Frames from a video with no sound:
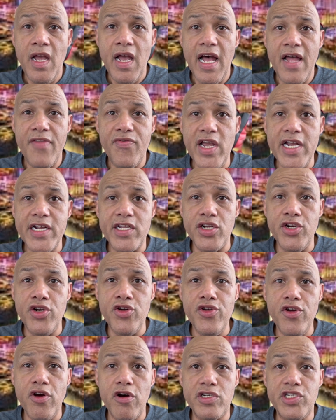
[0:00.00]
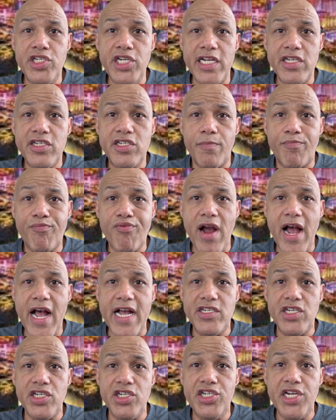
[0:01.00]
I think the New York Jets
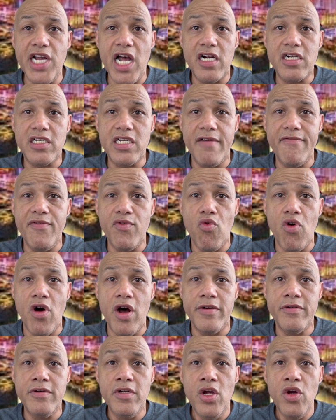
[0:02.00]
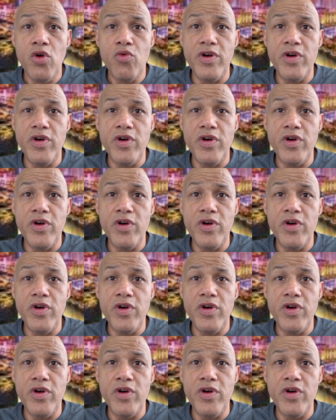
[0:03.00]
surprised and shocked everyone